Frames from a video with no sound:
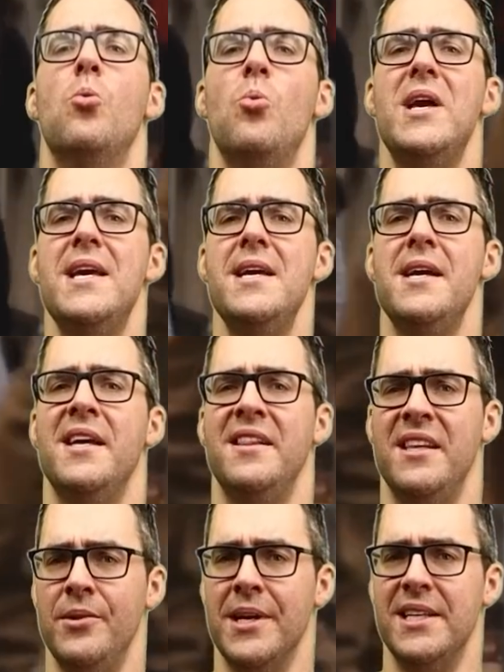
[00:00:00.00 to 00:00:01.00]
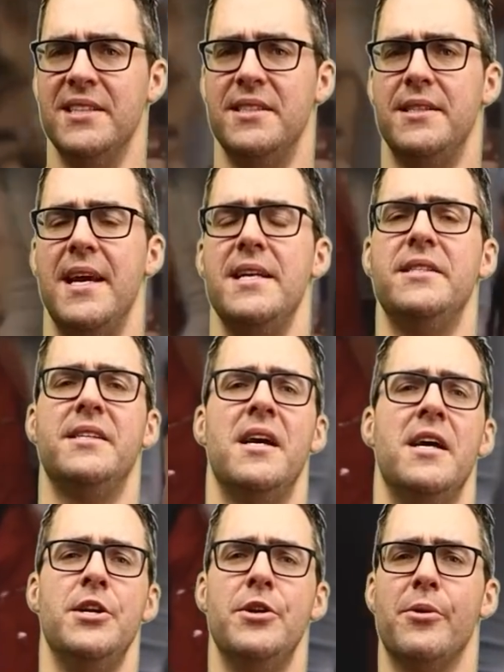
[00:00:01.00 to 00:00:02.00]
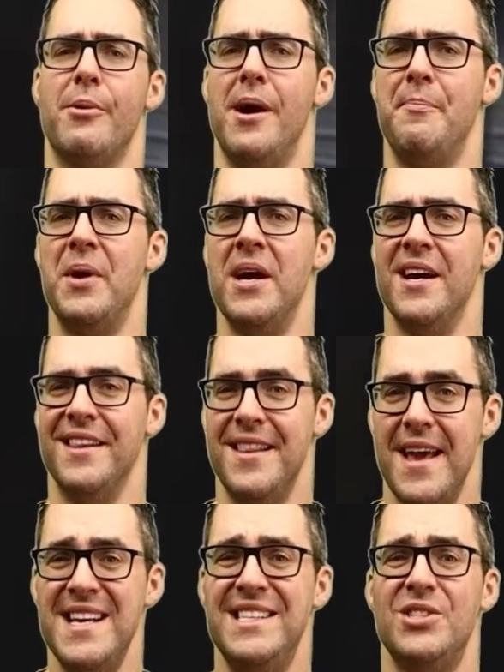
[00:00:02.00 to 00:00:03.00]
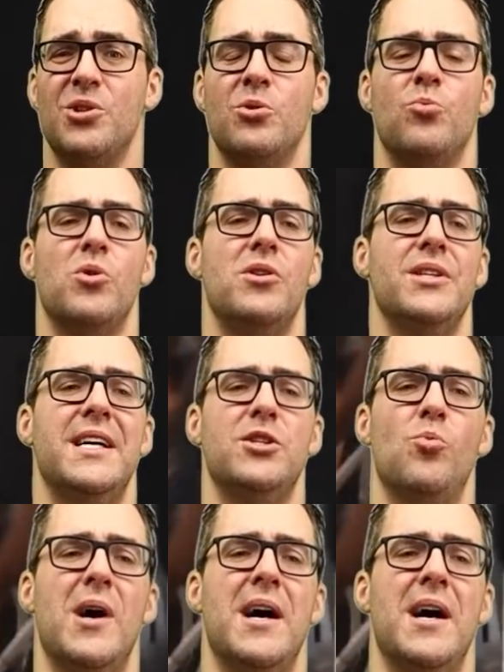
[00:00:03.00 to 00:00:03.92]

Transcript: We in the United States, Europe, the Eastern world as